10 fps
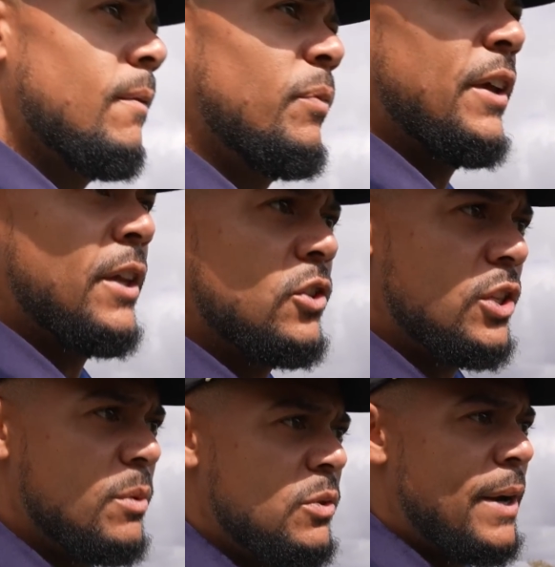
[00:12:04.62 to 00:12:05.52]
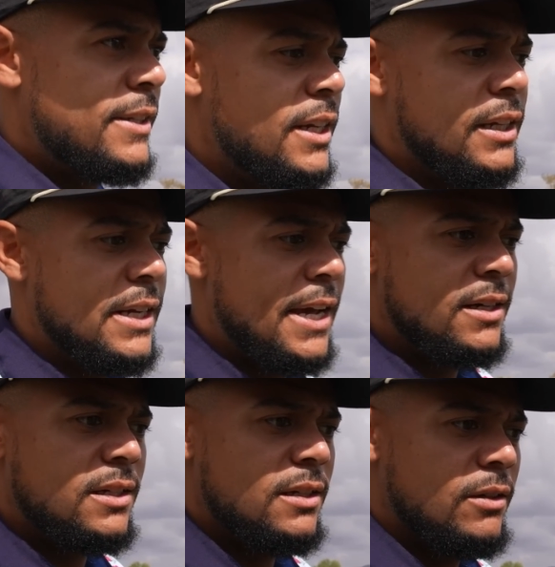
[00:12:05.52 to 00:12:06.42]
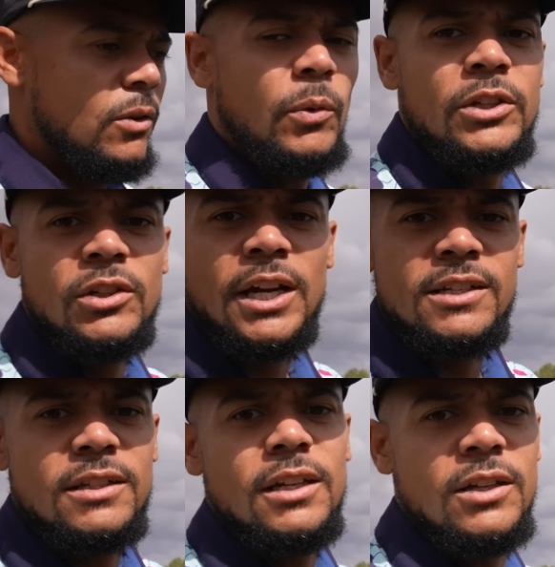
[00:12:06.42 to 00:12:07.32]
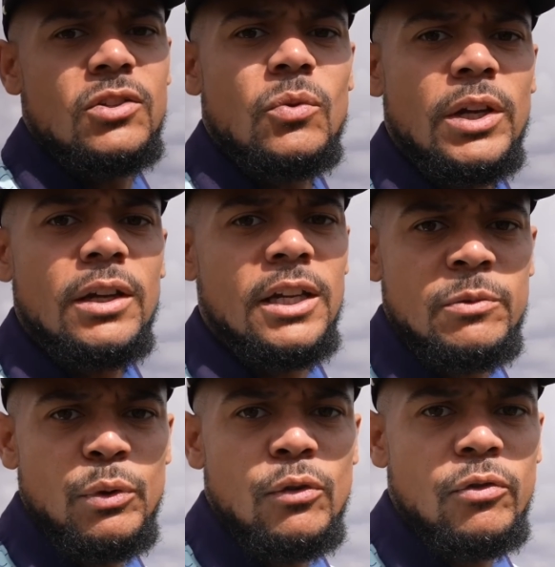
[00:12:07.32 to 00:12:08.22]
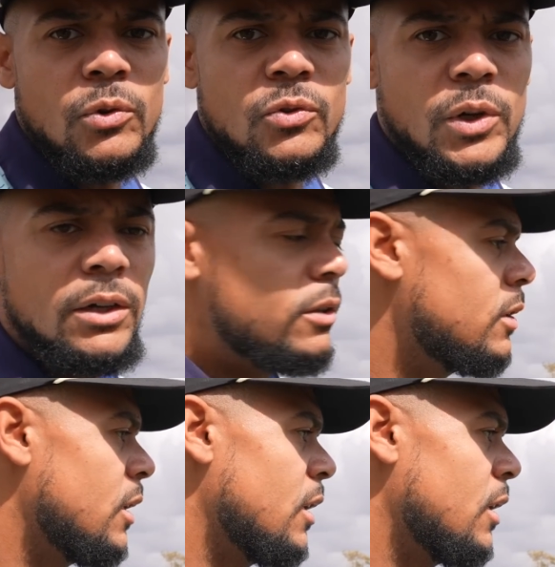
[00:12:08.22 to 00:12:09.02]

And then Shibby's about to hit next. Wait till you guys see his swing. It's beautiful as well.